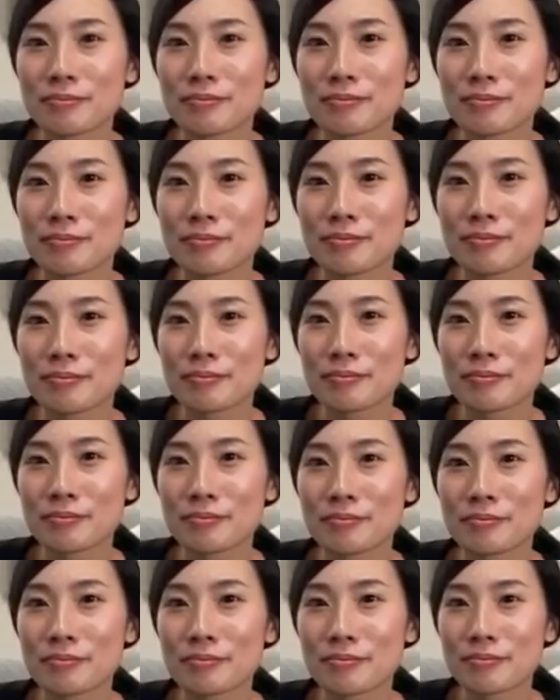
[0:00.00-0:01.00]

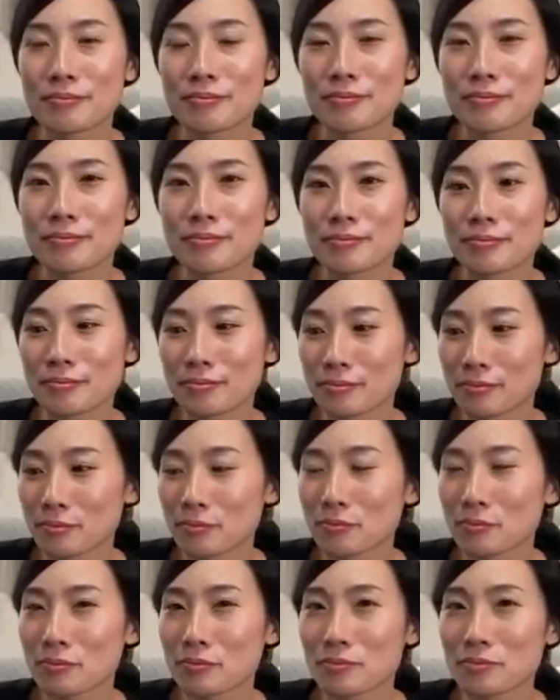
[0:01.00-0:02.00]

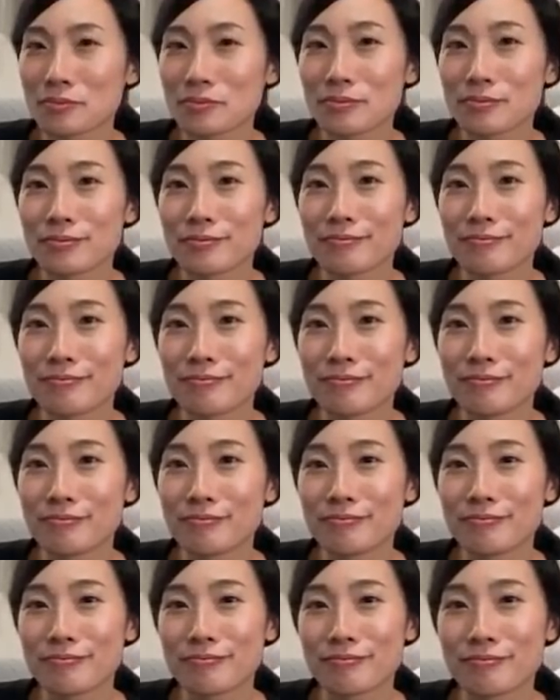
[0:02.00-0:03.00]

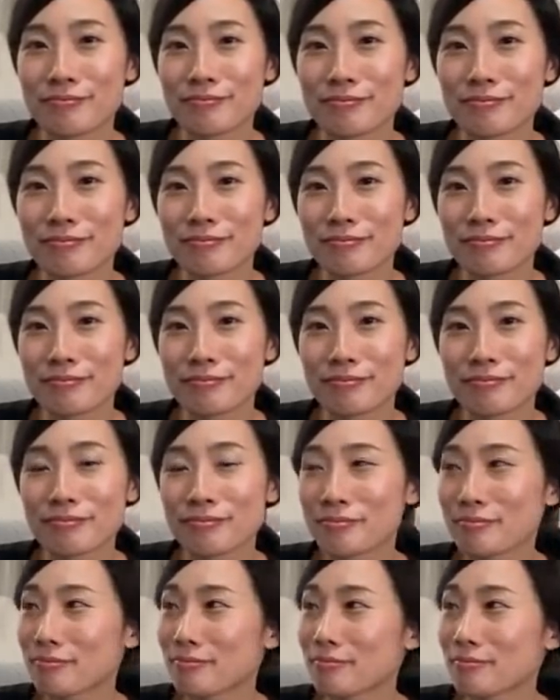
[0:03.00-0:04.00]

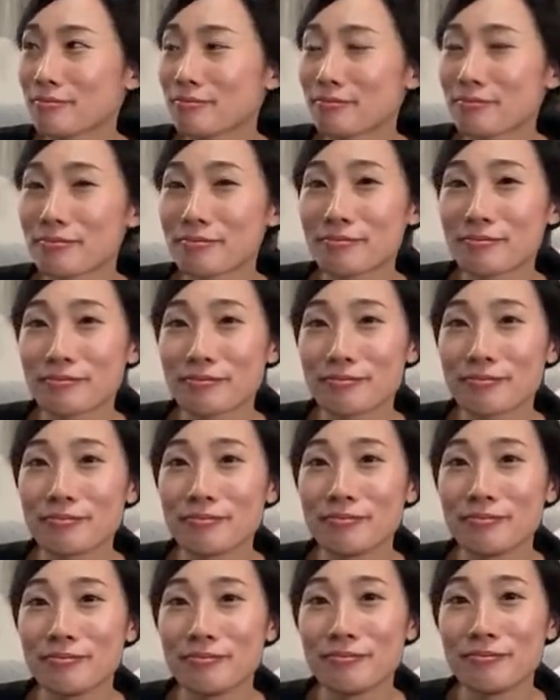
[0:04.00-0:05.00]

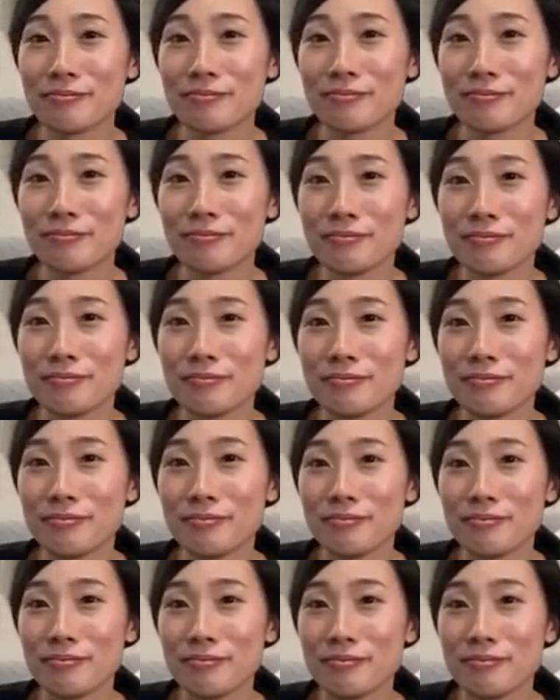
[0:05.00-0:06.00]

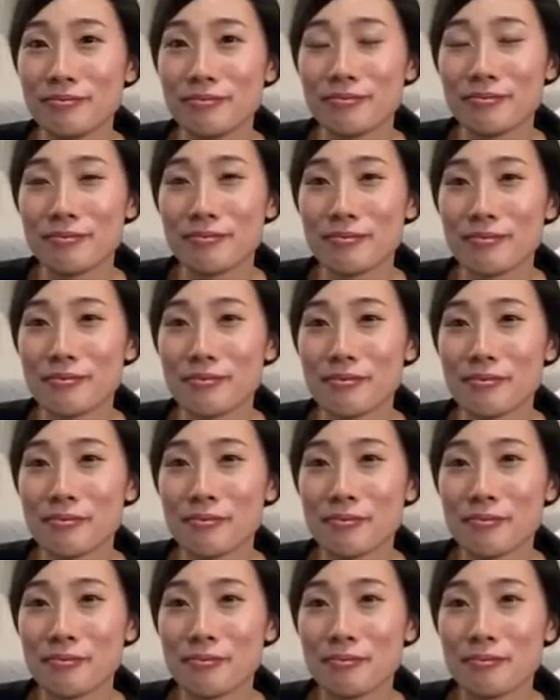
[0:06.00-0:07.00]

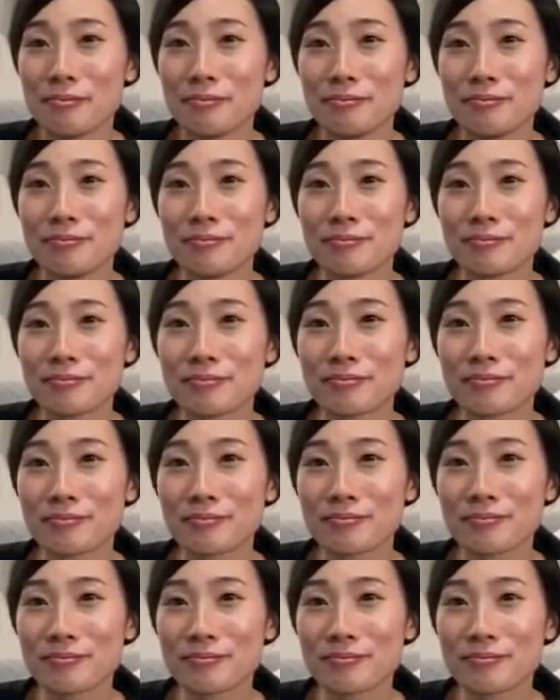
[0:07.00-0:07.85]
[no speech]